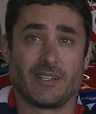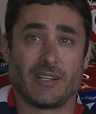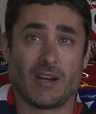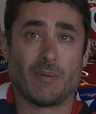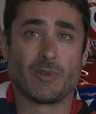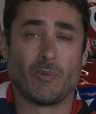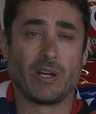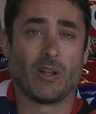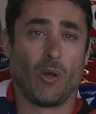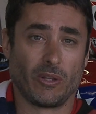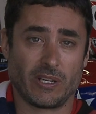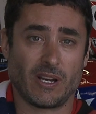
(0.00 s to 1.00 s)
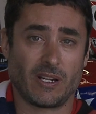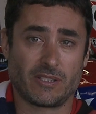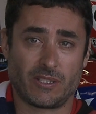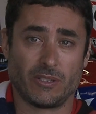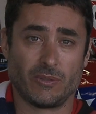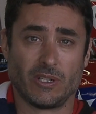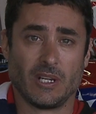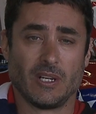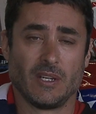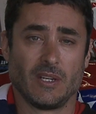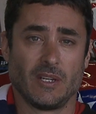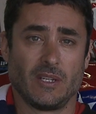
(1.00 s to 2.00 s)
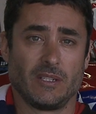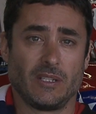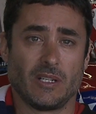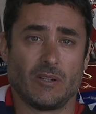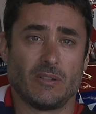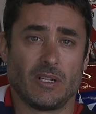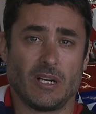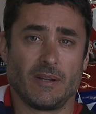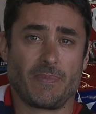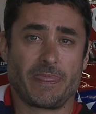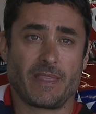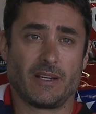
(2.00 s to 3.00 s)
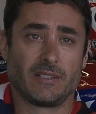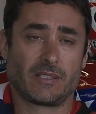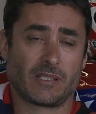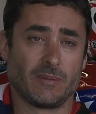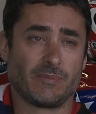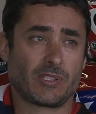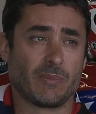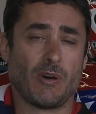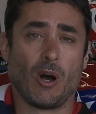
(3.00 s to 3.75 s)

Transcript: You know, I'm the one holding on to, you know, uh, some, some